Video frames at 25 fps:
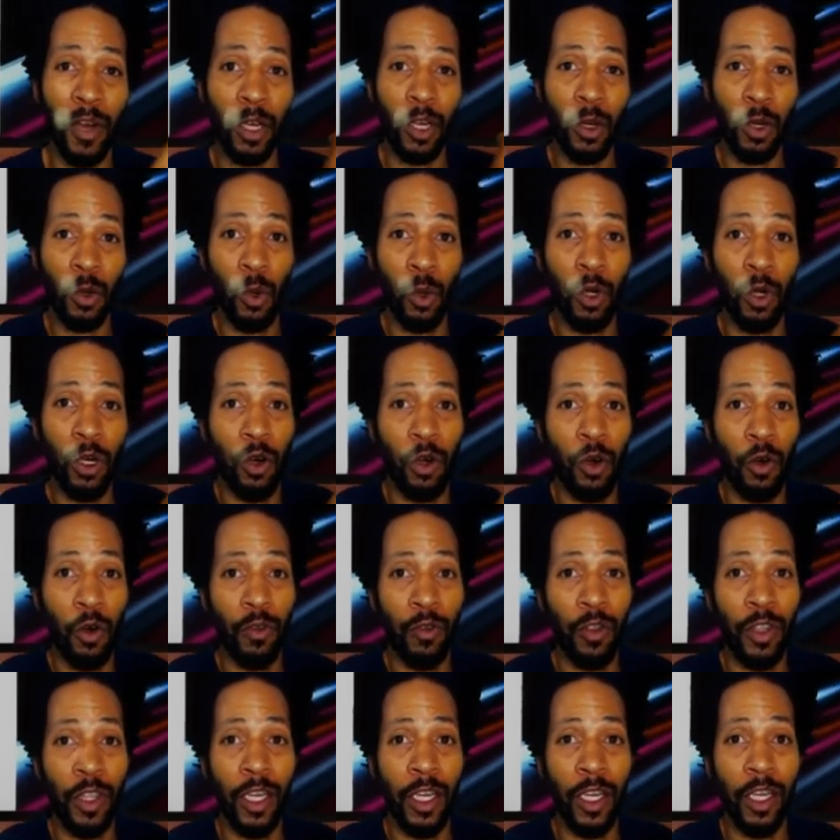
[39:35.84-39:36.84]
corner
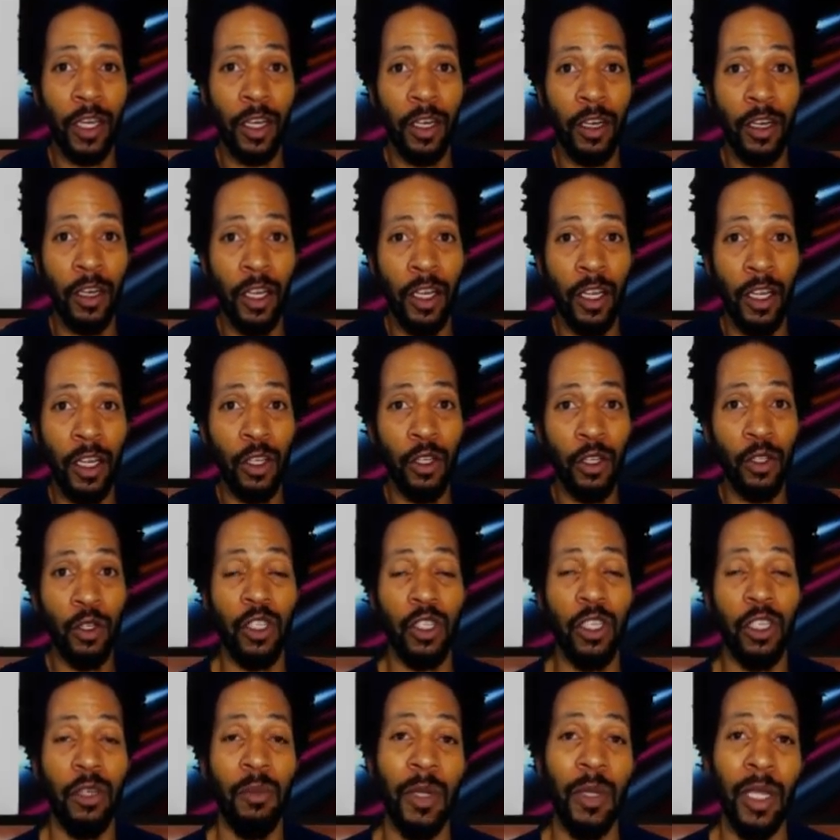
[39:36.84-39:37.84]
over there. You
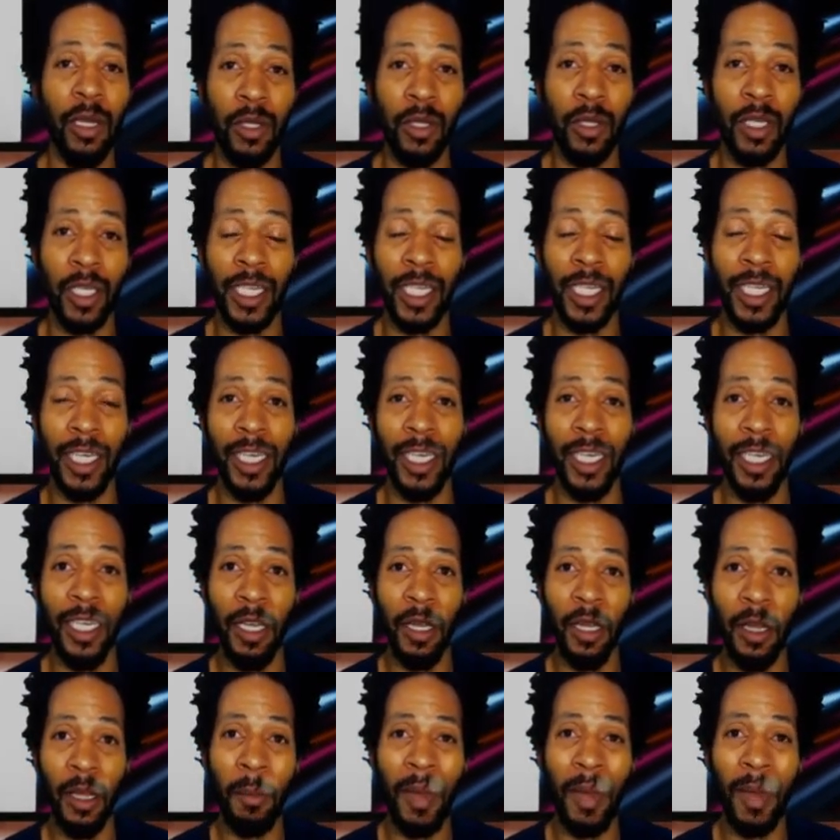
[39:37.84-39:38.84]
should be able to get
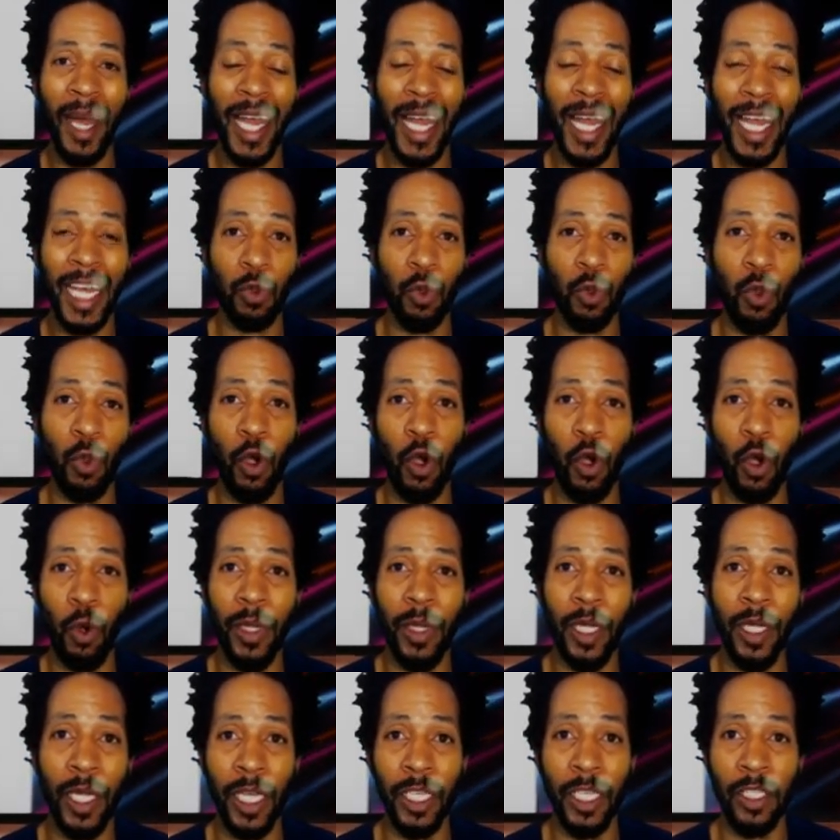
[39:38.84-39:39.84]
my actual
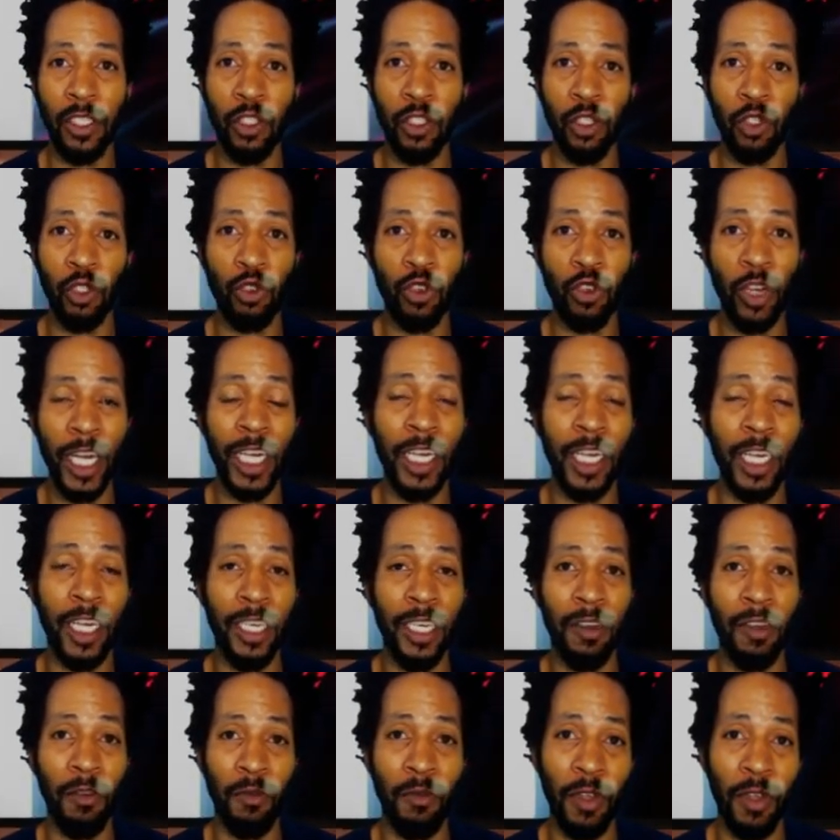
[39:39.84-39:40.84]
OBS
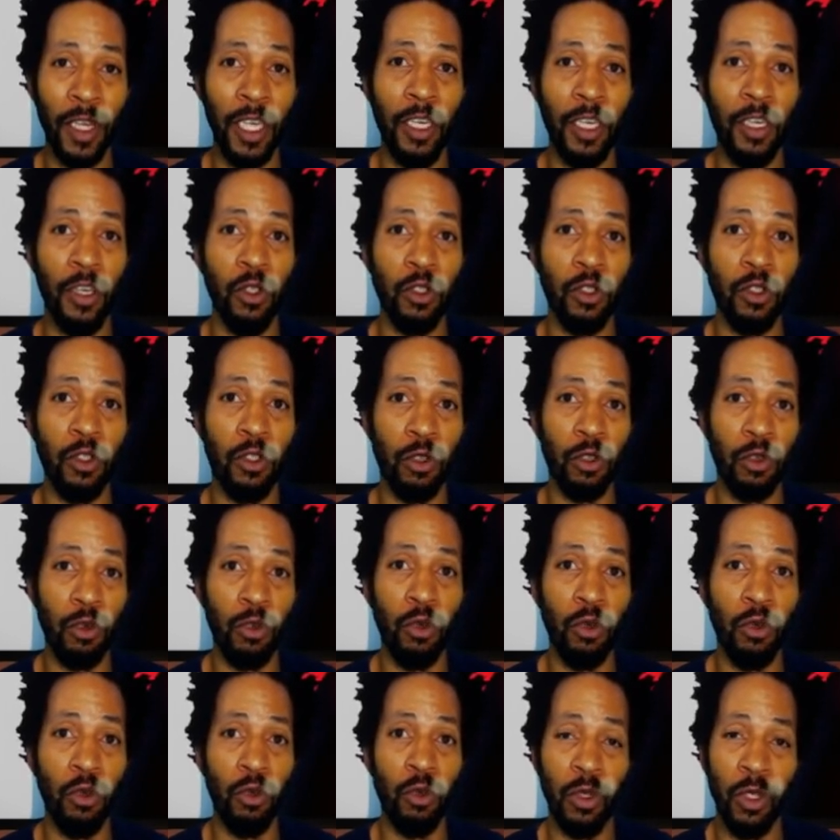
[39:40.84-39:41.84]
training videos
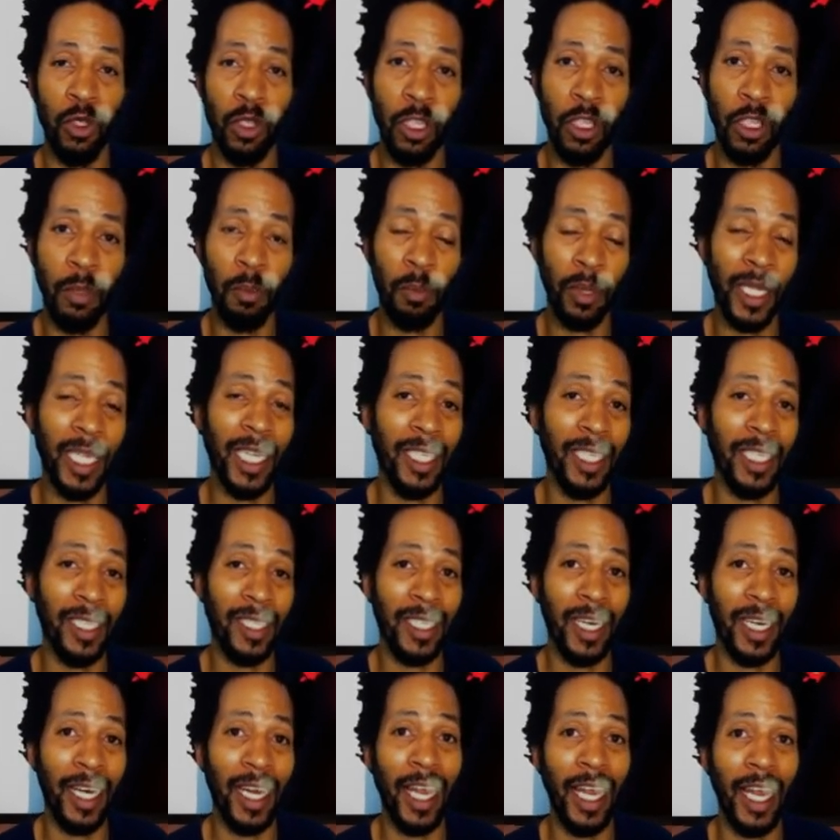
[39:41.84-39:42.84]
through the playlist
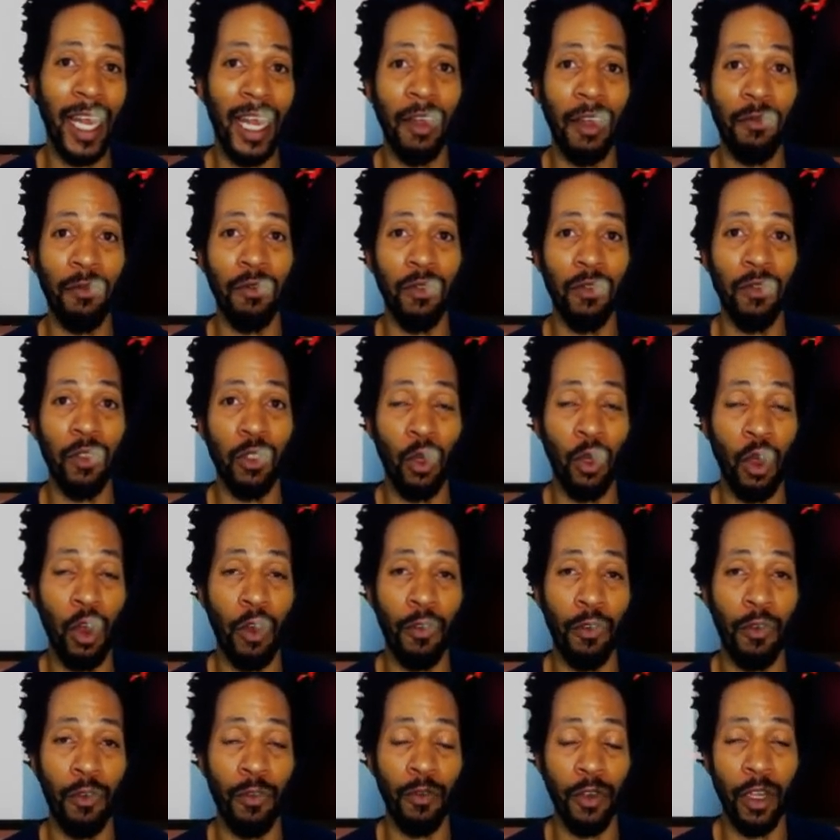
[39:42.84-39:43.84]
that I have to
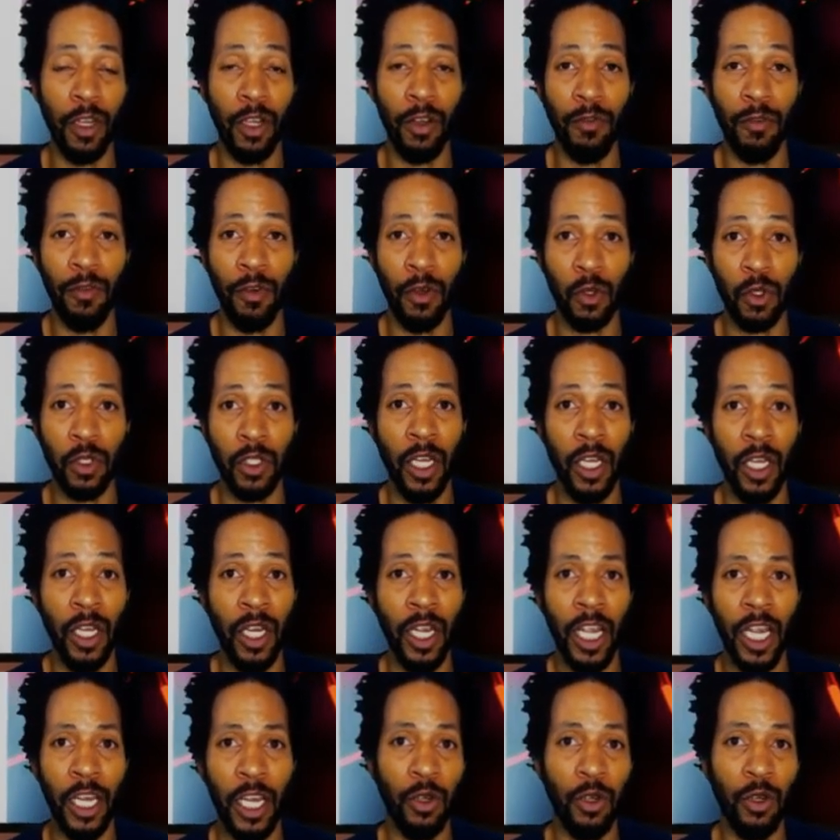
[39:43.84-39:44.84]
offer for y'all folks.
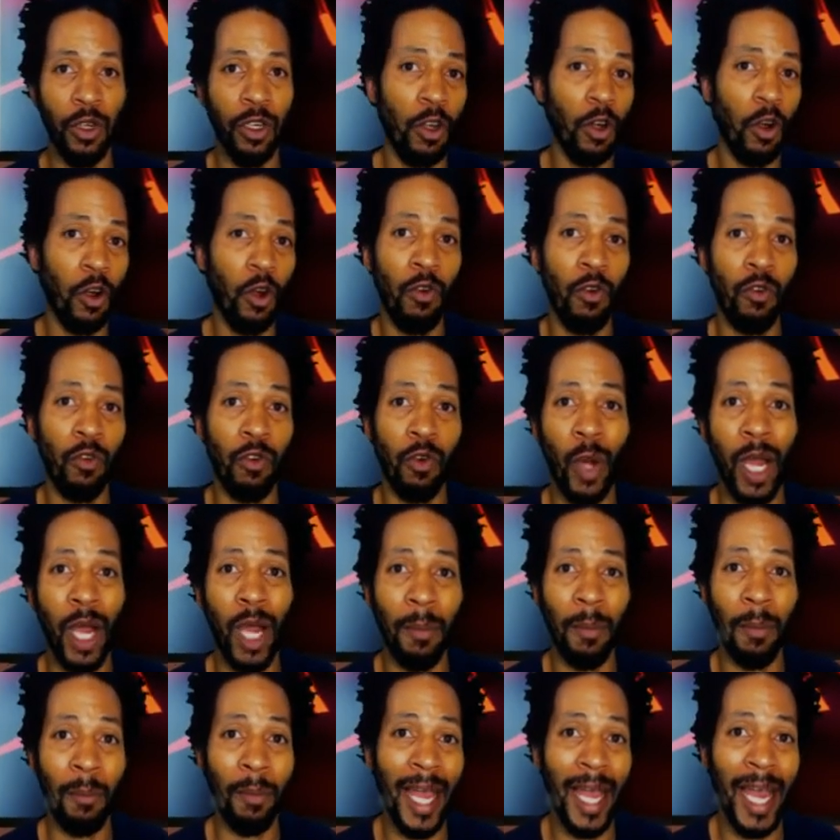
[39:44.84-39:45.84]
And you can go and
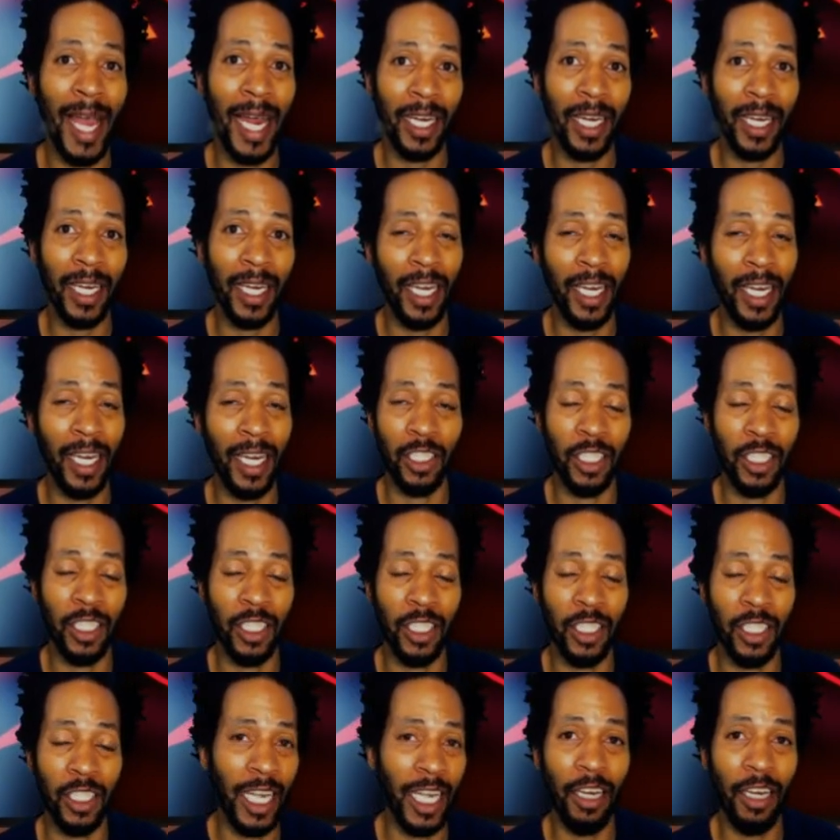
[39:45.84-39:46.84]
rewind back and
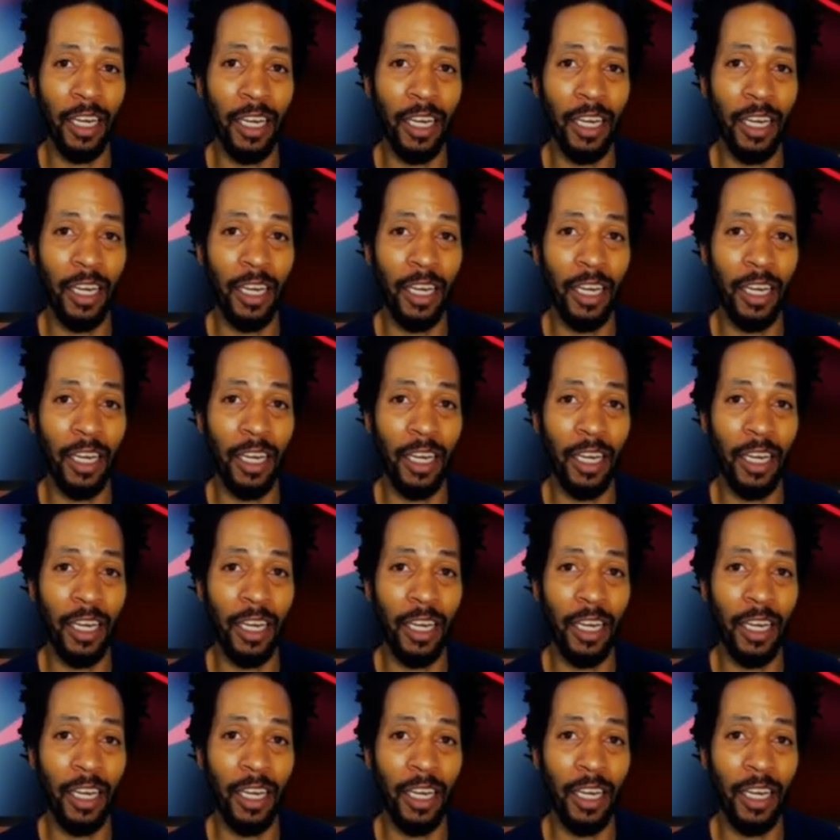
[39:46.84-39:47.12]
check any of those